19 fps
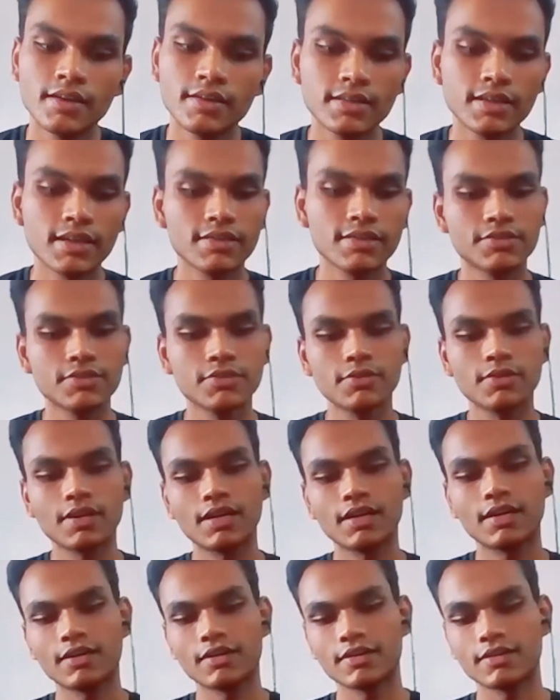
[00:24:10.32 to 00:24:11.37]
Yeah,
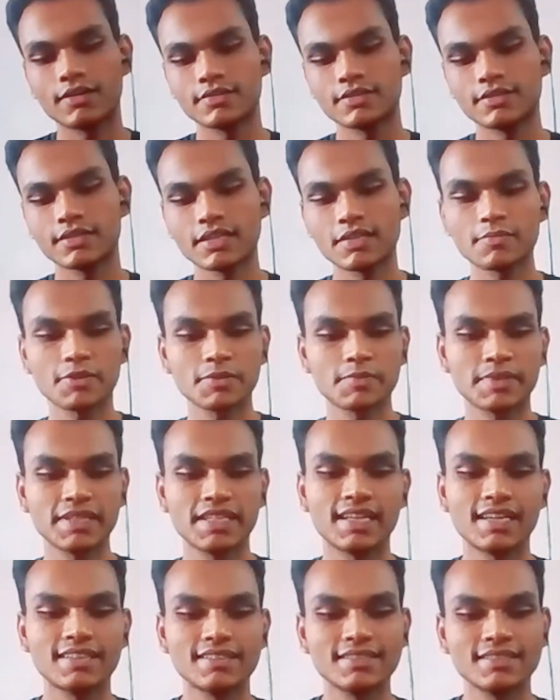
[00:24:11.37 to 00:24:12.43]
so the thing about my
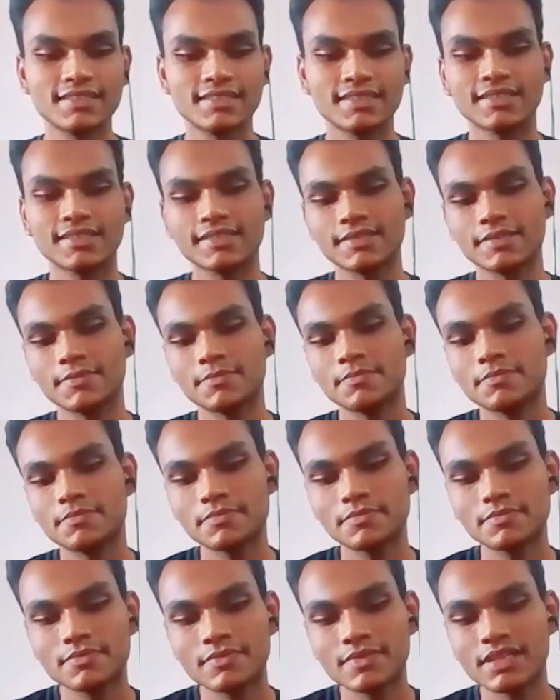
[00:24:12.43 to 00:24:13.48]
dad is
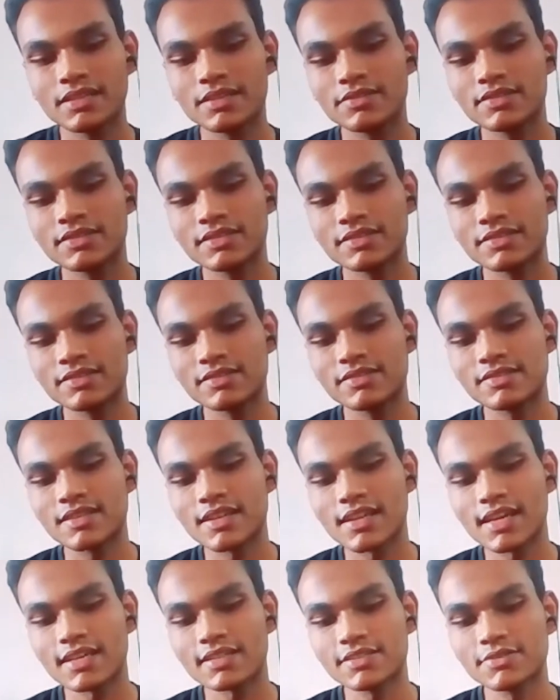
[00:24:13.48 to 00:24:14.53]
since the
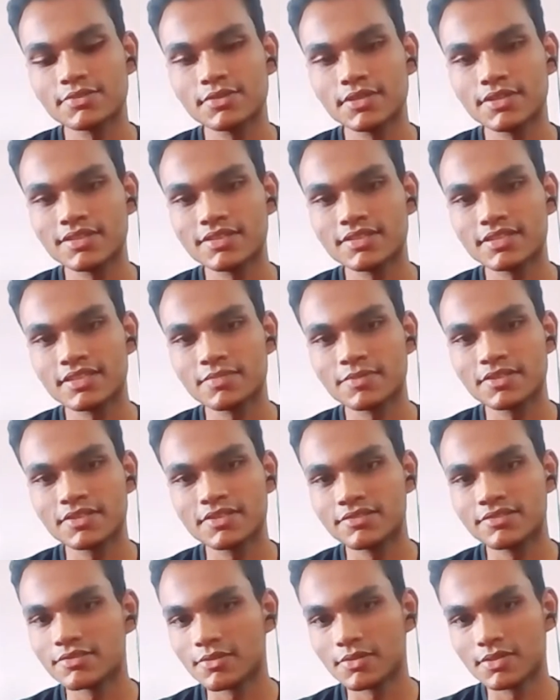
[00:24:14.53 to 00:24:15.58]
last 2 years, he's been
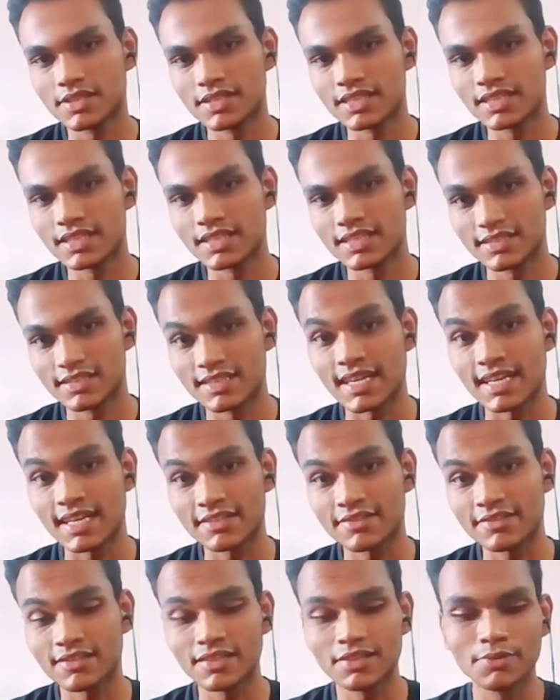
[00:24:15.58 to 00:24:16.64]
controlling his
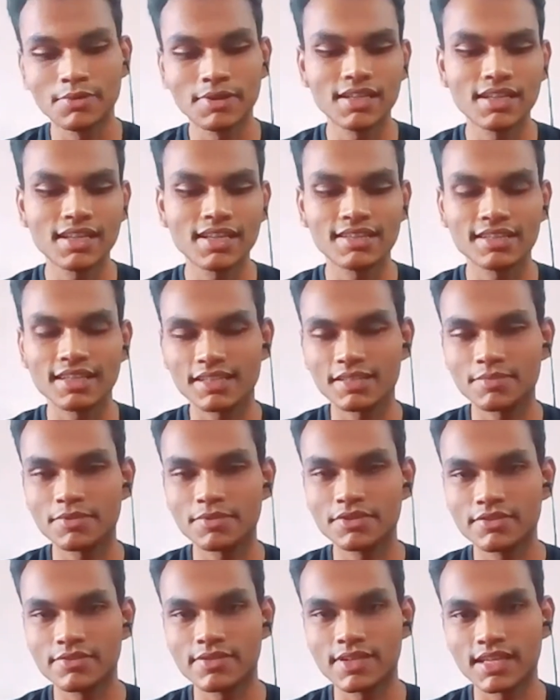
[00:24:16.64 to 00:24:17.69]
diet really well, and that's been
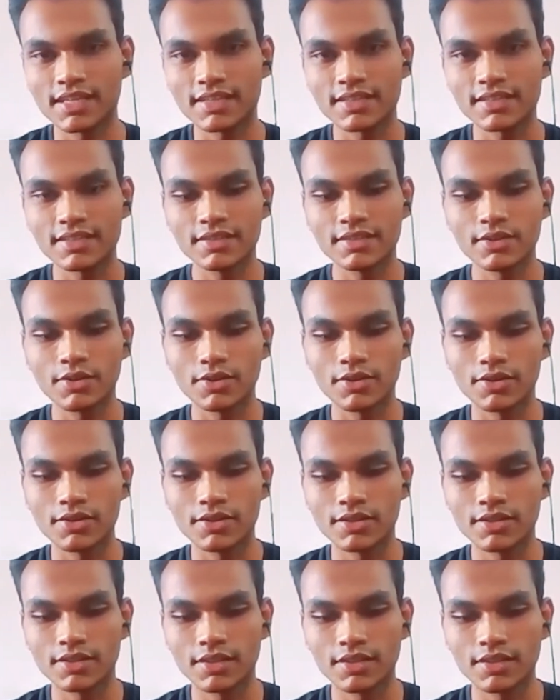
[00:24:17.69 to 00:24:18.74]
reflecting
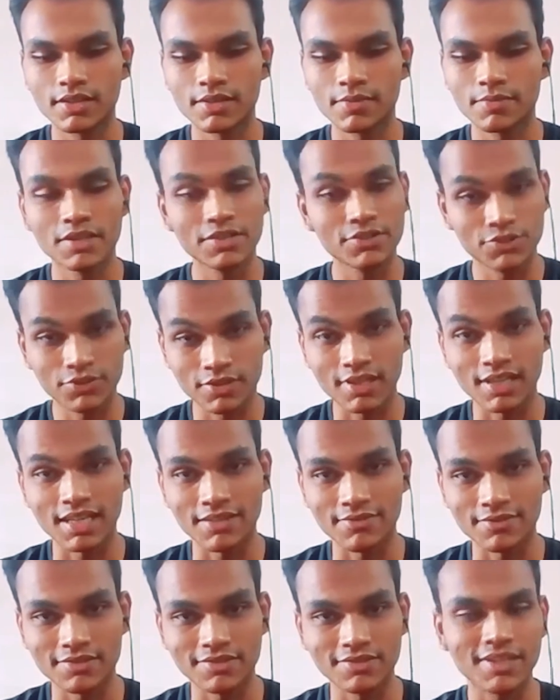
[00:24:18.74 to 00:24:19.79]
on his sugar
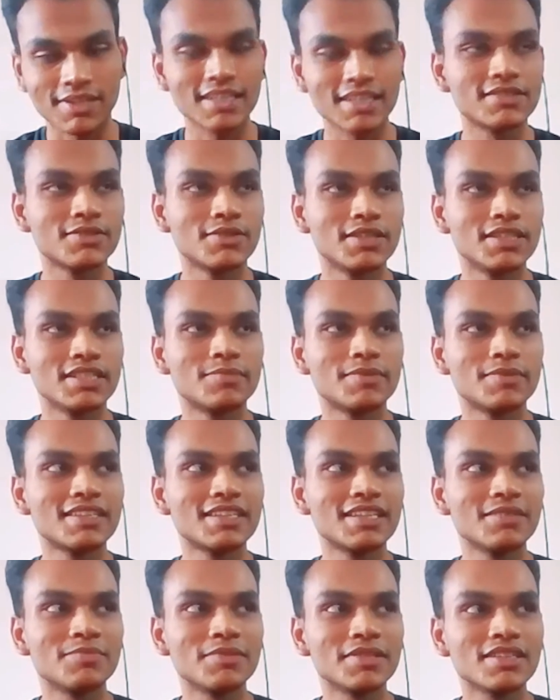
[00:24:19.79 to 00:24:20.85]
levels, right? So he's been
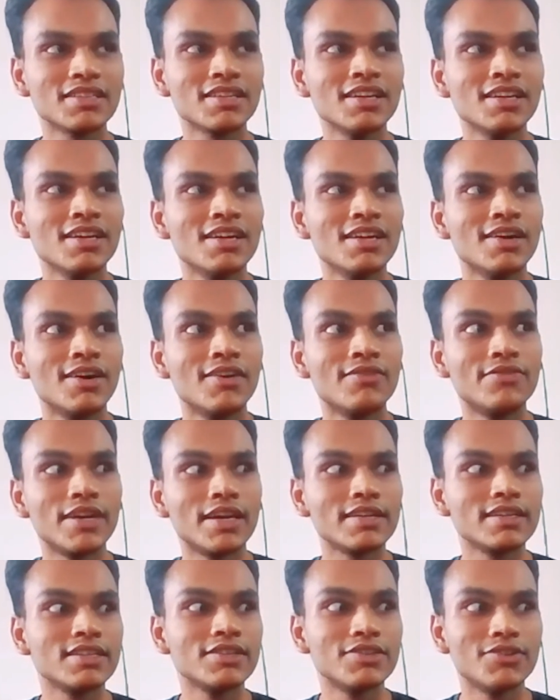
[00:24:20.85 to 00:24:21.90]
keeping a
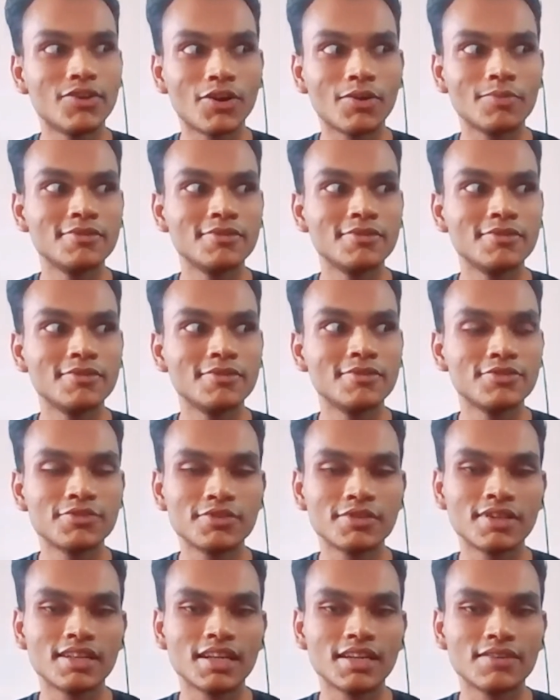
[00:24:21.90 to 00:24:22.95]
very normal
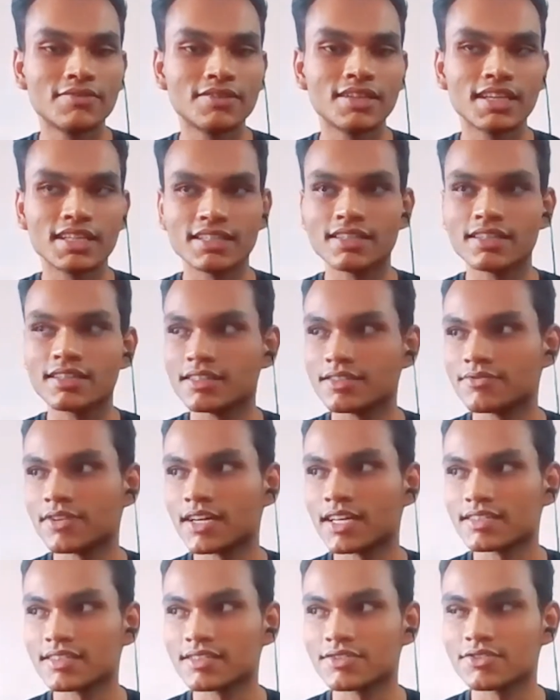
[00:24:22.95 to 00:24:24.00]
sugar level,
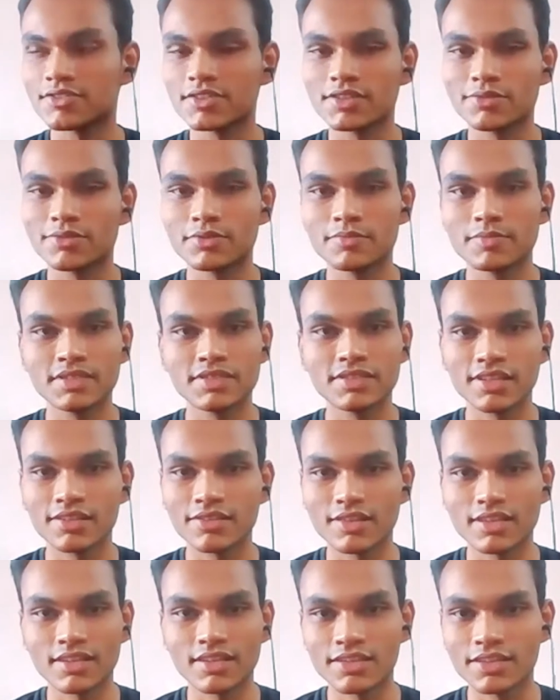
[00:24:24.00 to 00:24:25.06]
fasting sugar would be
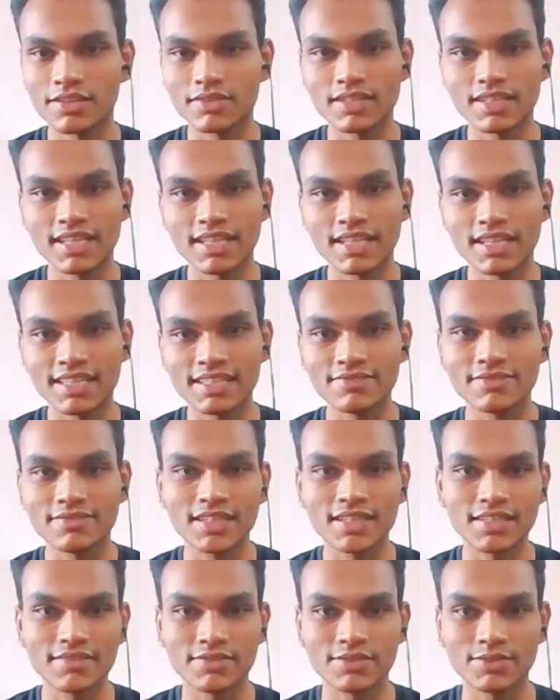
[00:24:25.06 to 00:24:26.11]
generally around the
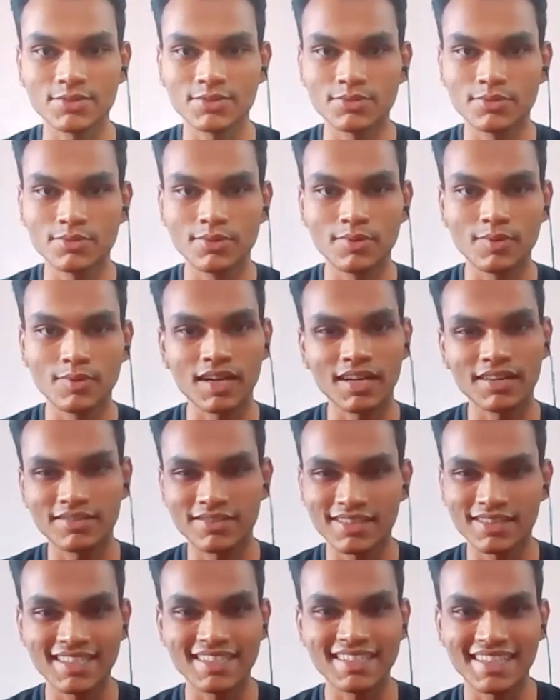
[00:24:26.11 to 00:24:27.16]
95s to
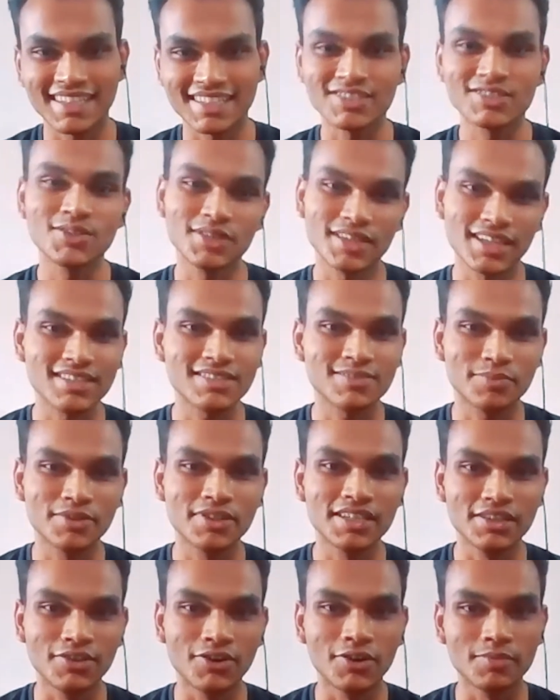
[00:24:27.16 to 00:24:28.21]
110. So that's
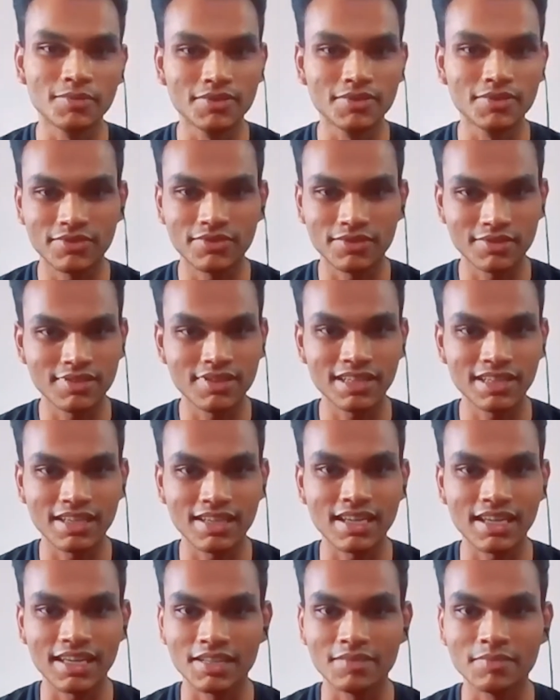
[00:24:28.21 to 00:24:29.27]
pretty normal for
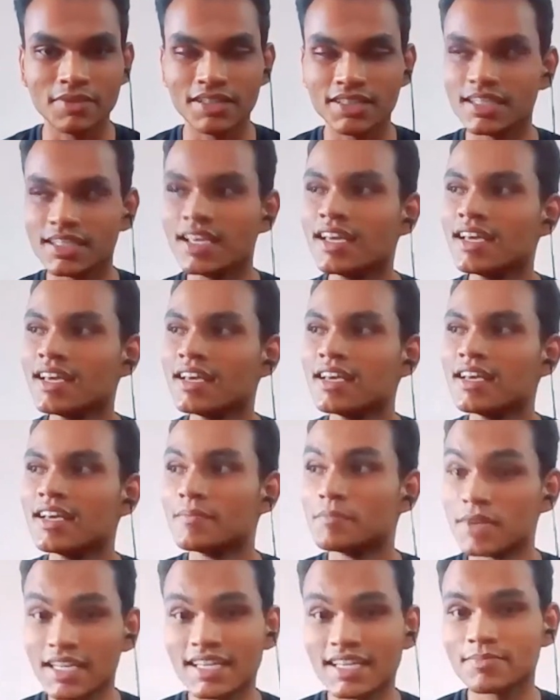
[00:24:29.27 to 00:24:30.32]
anybody,
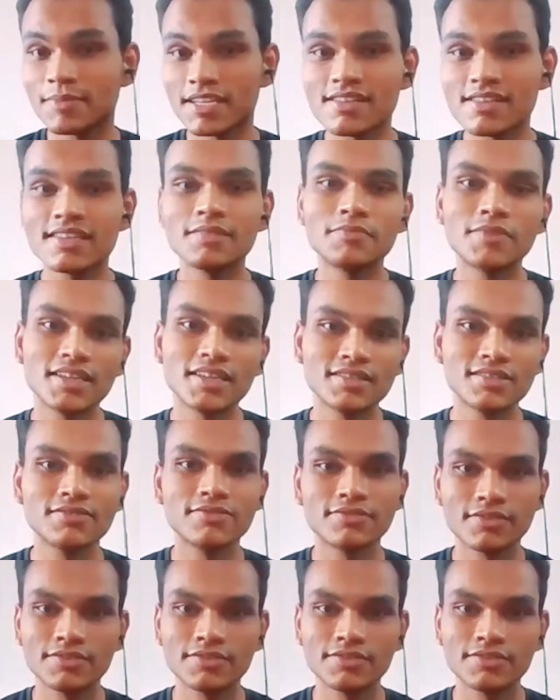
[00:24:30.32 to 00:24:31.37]
but especially impressive
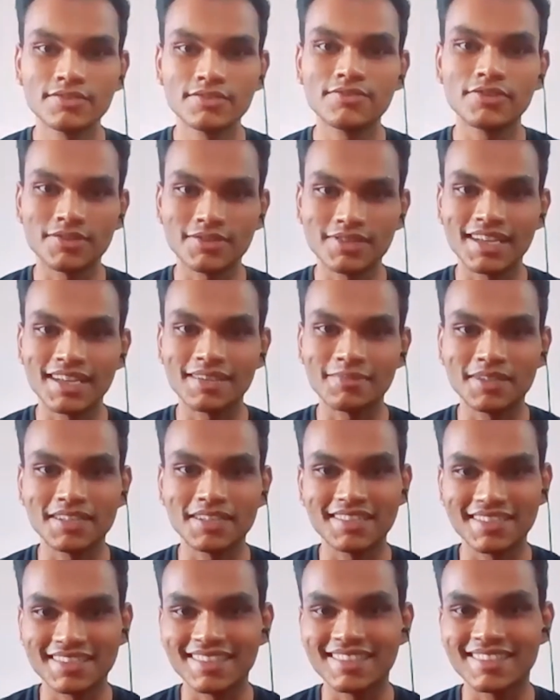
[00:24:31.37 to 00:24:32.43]
if you're
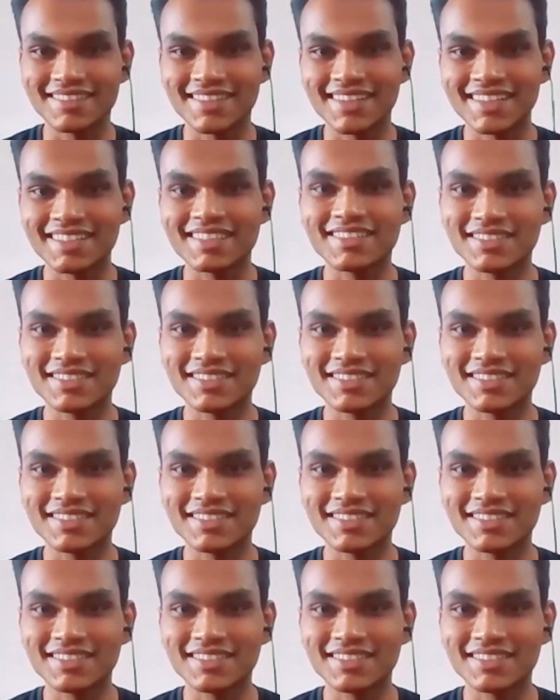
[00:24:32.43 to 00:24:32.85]
diabetic, right?